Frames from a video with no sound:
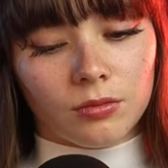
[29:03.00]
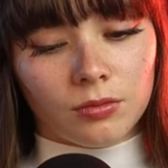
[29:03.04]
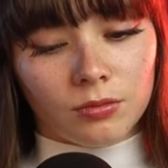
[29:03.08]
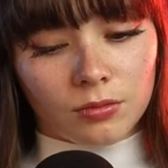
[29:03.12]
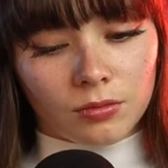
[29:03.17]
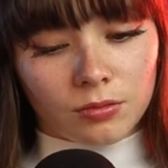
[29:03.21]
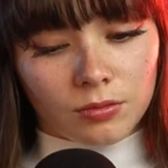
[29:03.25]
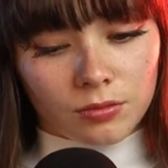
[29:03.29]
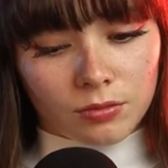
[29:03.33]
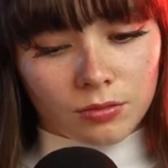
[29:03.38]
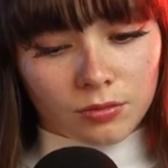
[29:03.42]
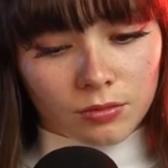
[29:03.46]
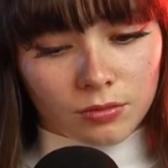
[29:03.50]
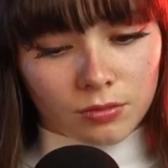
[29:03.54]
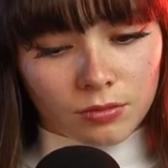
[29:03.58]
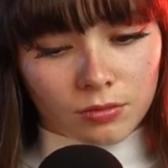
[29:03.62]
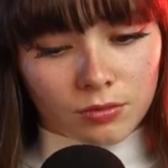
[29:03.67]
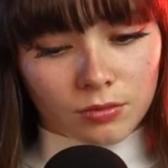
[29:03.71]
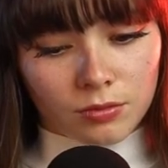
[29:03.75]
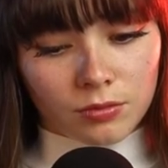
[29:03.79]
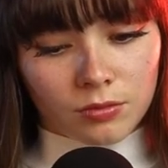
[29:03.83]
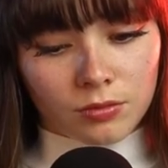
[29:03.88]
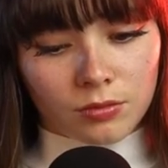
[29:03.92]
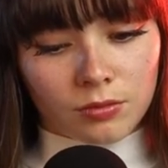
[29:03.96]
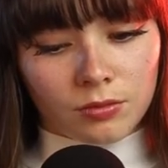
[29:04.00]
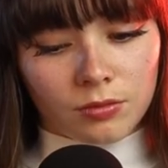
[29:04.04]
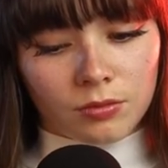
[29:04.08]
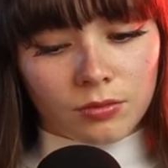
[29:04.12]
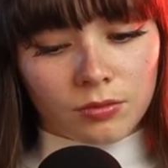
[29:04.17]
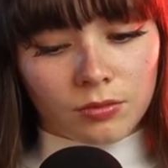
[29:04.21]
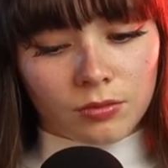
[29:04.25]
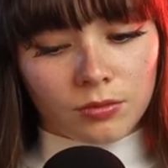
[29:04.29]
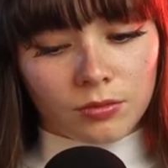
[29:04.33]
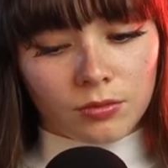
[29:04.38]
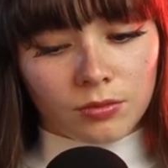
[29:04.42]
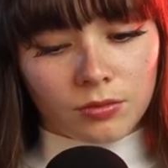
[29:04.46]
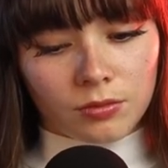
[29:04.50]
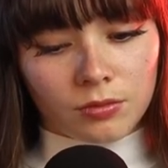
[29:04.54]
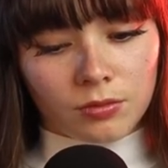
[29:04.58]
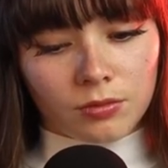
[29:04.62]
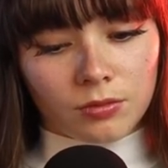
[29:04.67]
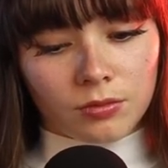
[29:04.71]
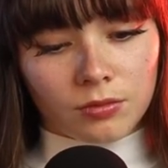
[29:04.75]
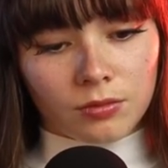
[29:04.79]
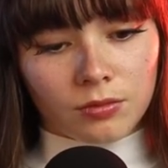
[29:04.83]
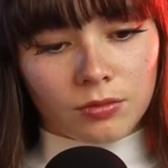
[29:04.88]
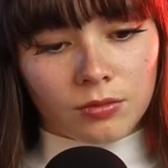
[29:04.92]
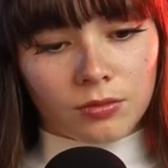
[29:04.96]

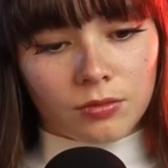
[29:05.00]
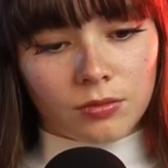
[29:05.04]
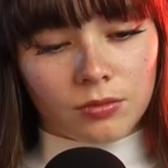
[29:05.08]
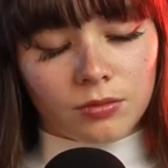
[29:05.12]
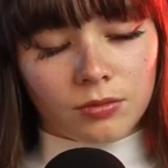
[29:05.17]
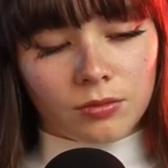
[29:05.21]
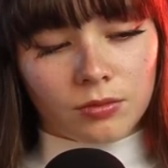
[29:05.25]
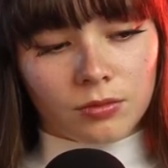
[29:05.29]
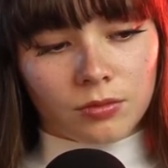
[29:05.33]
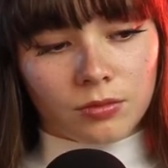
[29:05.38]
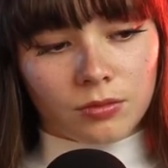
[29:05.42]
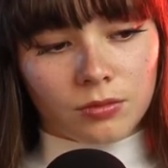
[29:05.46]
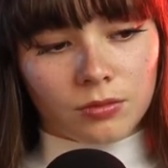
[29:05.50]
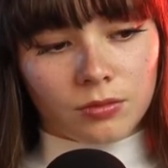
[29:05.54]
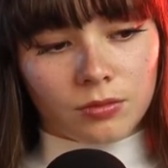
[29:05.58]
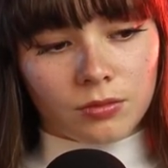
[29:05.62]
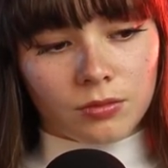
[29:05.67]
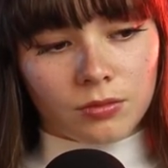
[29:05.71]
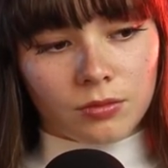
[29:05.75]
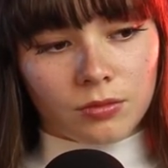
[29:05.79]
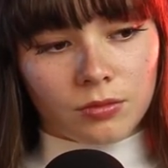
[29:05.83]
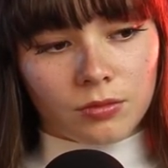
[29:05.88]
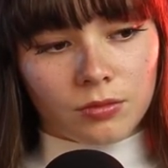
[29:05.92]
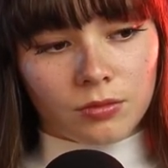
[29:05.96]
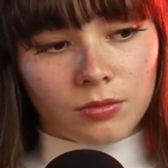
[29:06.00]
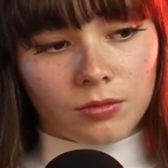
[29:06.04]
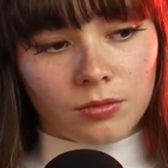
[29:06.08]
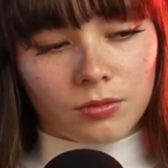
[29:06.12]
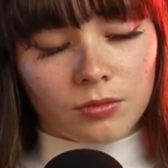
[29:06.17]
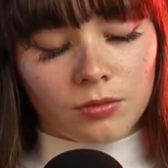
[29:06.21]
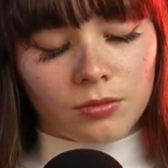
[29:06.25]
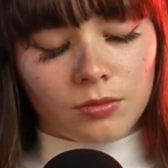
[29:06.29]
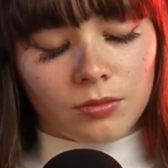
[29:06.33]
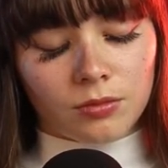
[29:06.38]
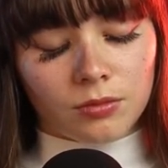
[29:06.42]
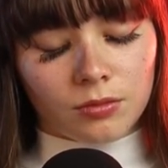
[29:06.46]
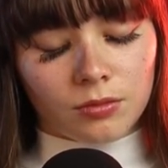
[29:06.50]
This person isn't speaking.